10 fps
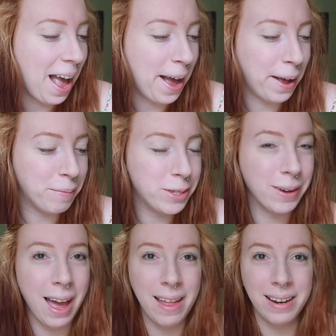So I
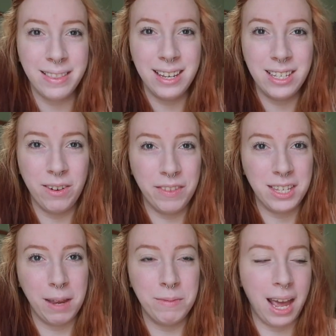got these two on the
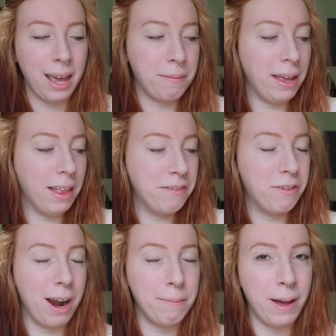same day, my Love
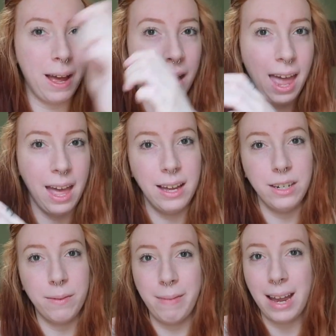Grandpa
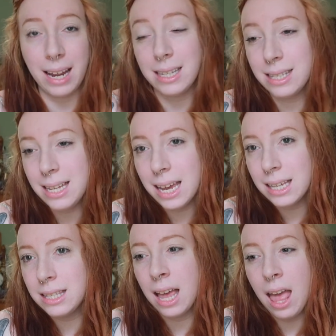and my
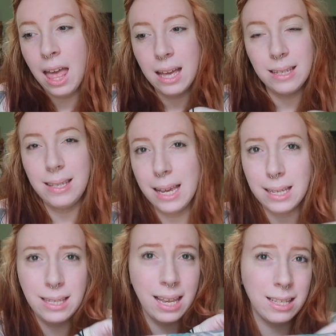6.
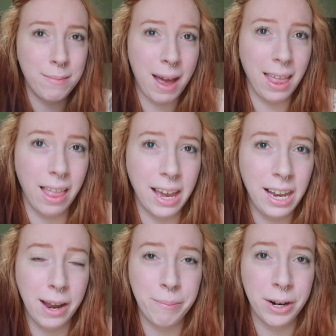6 is my
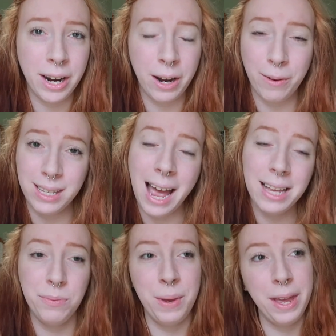lucky number. It always
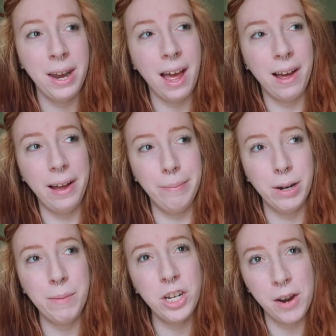has been.
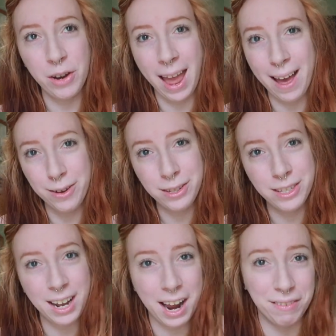Pretty much every house
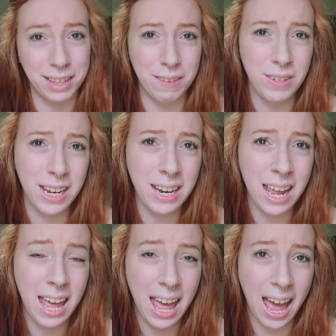that I've lived in
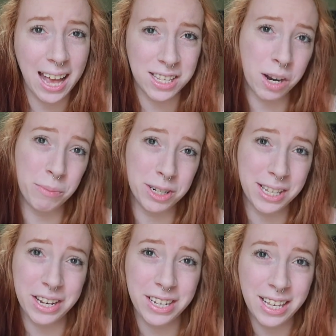has a number
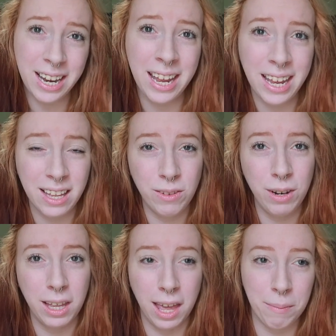6 in it,
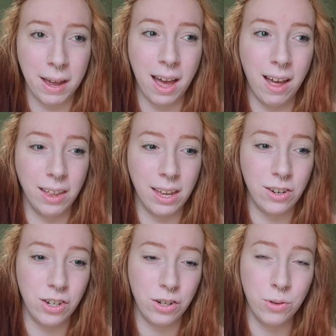including like my
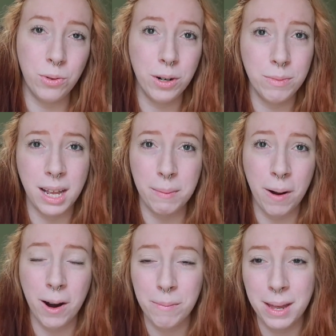college dorms and
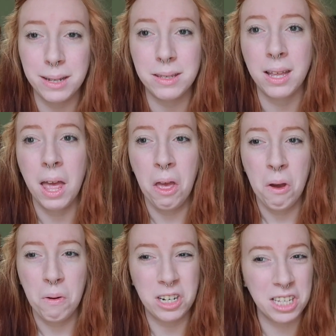apartments,
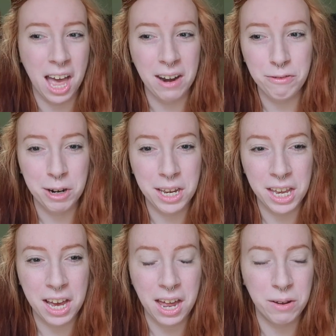which is kind of
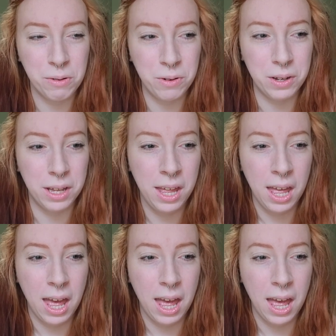freaky and kind of cool.